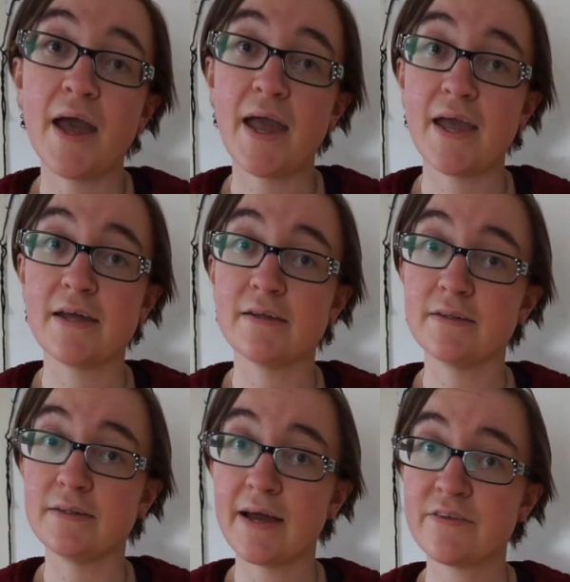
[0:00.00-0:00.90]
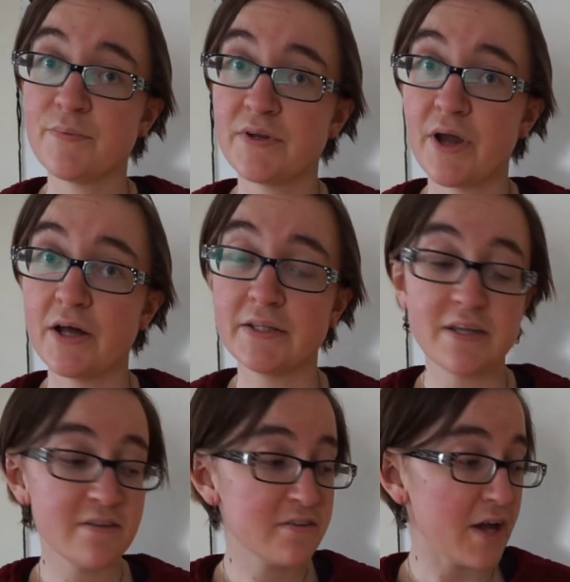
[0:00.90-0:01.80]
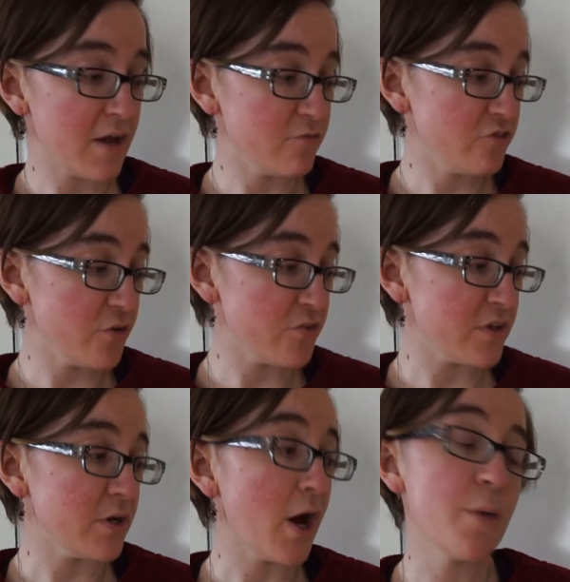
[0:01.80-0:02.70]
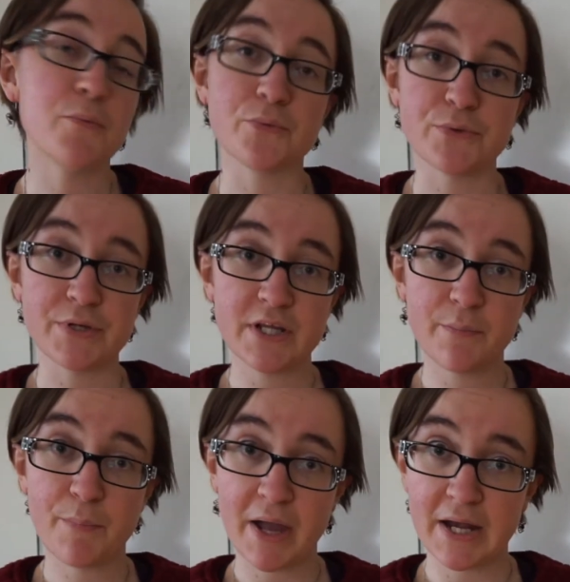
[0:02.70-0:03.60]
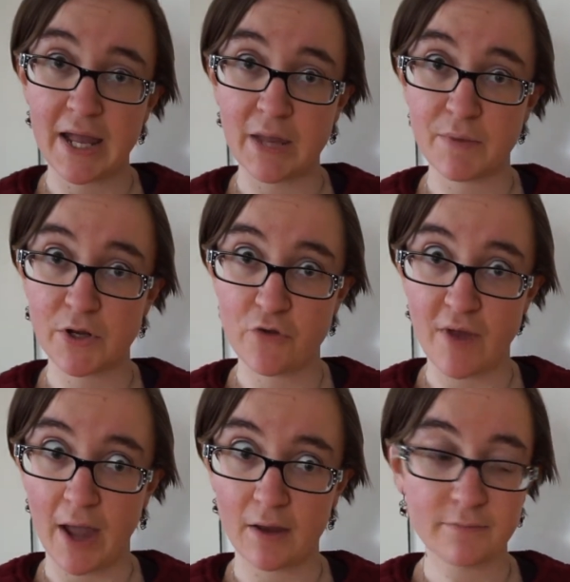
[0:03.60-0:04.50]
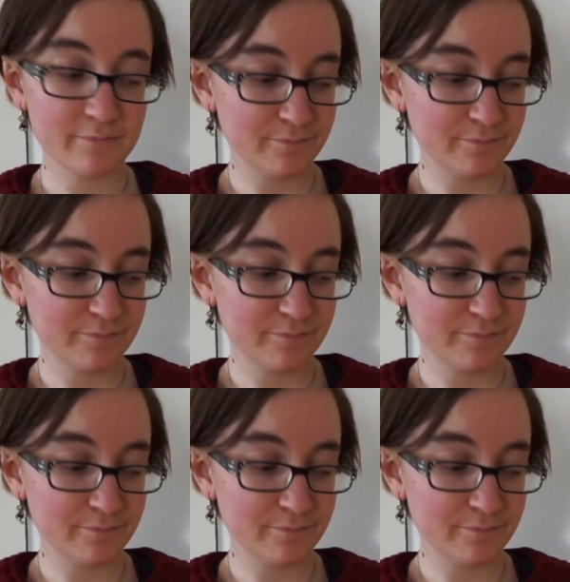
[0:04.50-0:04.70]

And last but not least, I've chosen Uprooted by Naomi Novak.